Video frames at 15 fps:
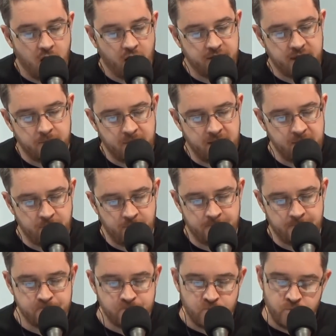I think
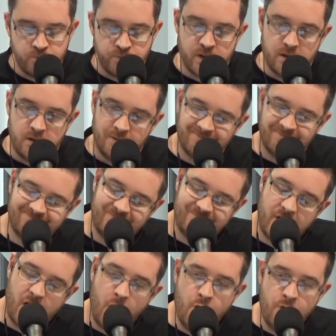people
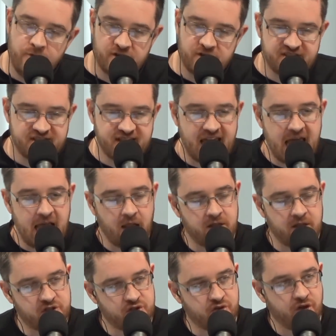oversell
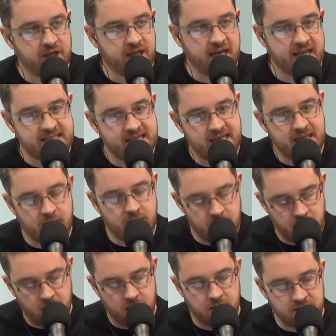his striking, as in
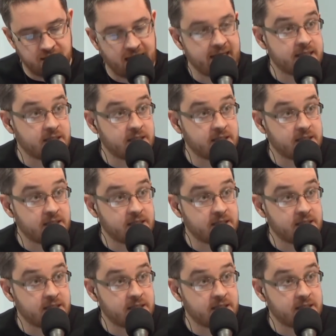that it's